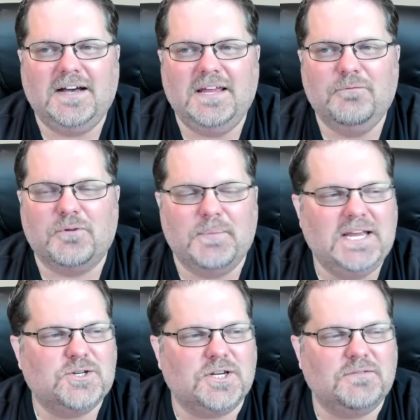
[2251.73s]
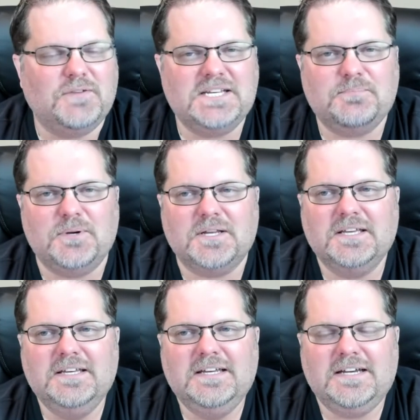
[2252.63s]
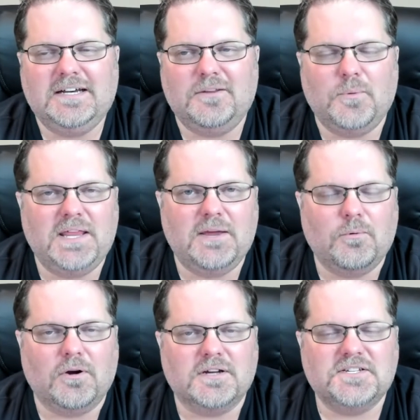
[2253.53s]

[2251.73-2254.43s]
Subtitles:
information, Facebook, the way they work.